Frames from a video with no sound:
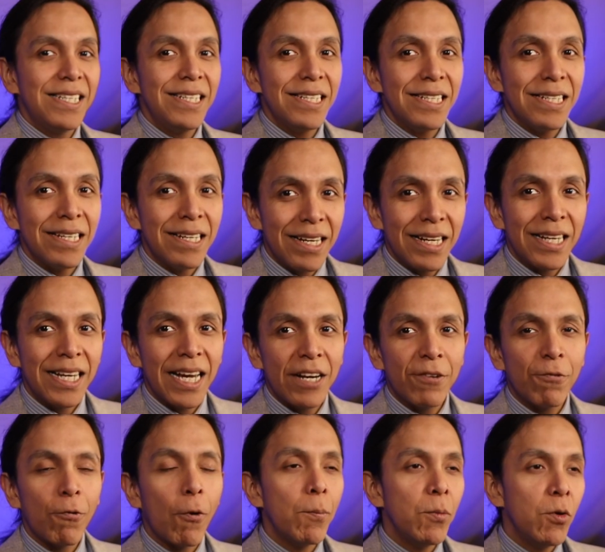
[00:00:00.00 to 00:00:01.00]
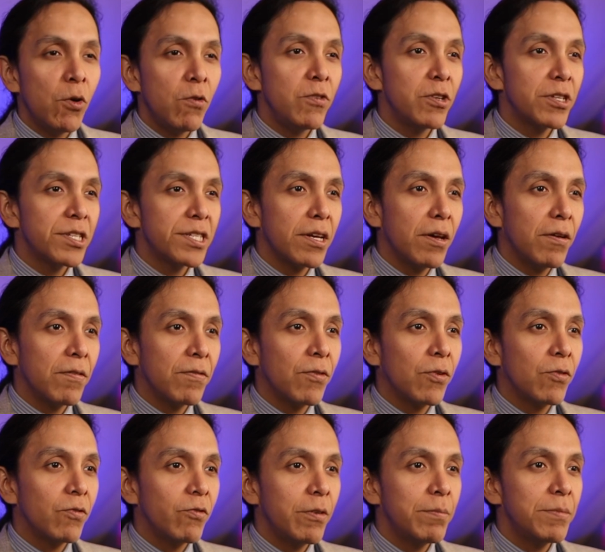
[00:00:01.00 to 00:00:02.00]
to kind of remove
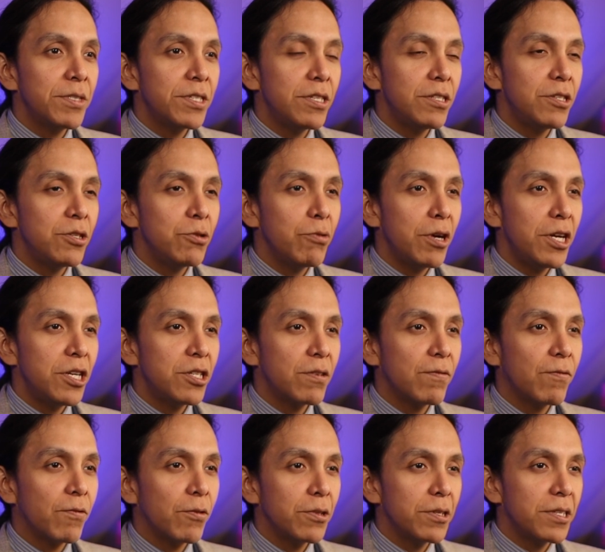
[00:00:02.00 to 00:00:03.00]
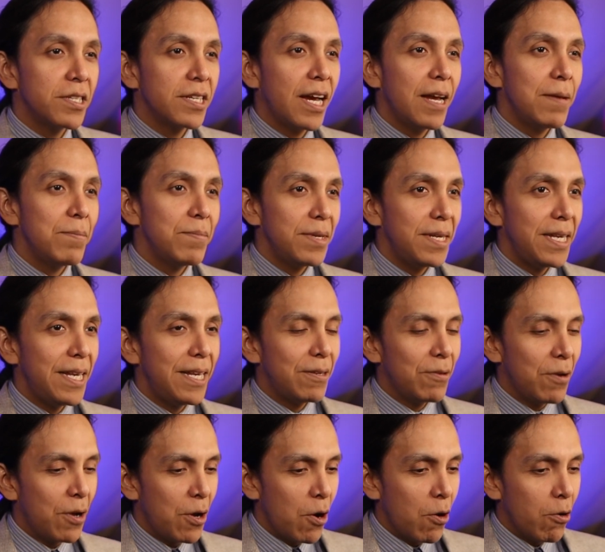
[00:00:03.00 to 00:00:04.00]
yourself from the situation for the time
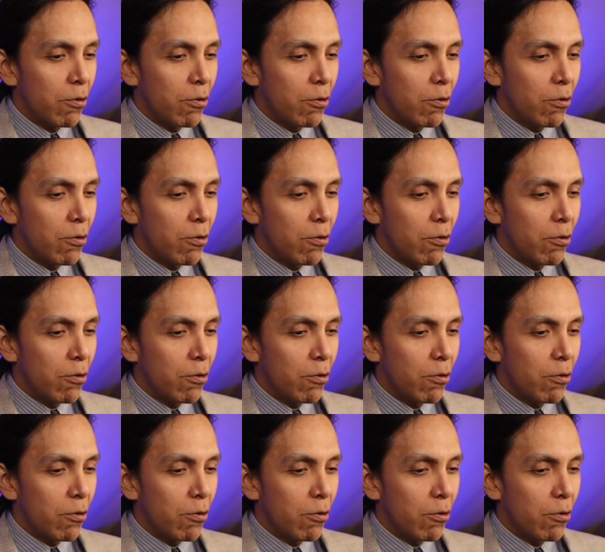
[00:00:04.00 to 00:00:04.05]
being,